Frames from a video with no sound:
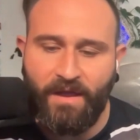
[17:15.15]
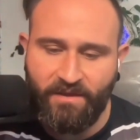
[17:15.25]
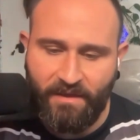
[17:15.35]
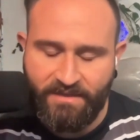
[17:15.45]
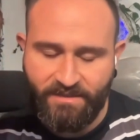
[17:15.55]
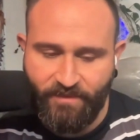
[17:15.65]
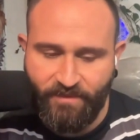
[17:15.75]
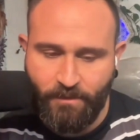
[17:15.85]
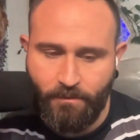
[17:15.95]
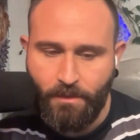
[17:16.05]
I, I
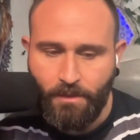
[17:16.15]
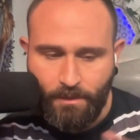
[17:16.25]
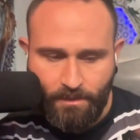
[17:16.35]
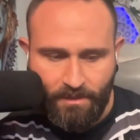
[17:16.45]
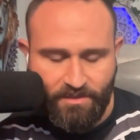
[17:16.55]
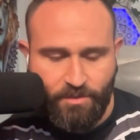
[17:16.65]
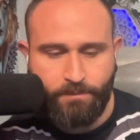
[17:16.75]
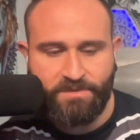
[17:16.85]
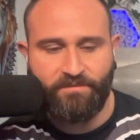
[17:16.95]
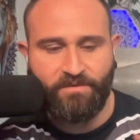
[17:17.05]
feel in
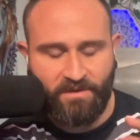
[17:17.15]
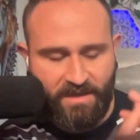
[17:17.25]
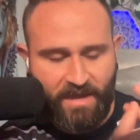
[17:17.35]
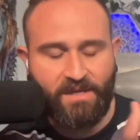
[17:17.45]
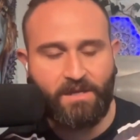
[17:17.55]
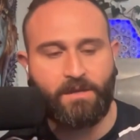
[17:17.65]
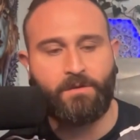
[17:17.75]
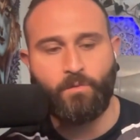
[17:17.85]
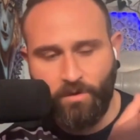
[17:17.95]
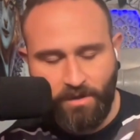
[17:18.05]
terms of
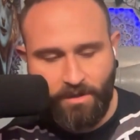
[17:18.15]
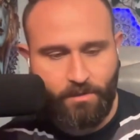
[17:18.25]
guiding work,